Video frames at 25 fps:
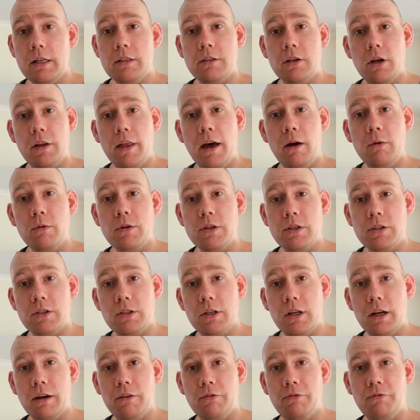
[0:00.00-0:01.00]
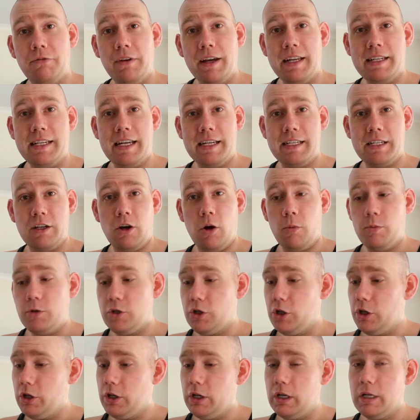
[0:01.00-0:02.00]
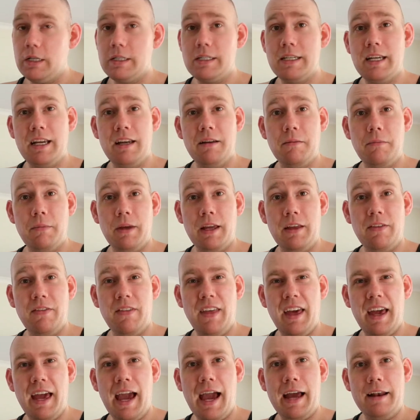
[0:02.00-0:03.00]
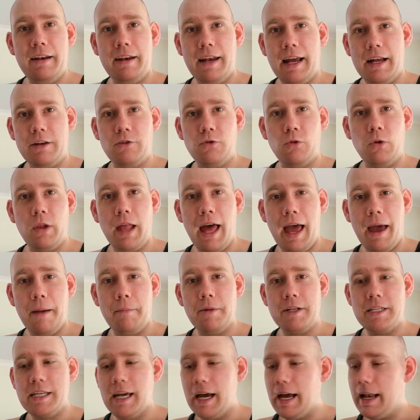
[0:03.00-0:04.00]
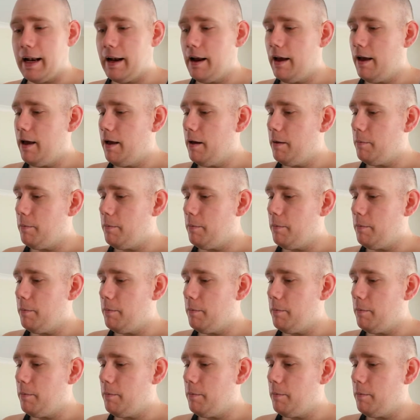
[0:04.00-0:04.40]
So that was a fantastic opportunity to see them in their natural habitat.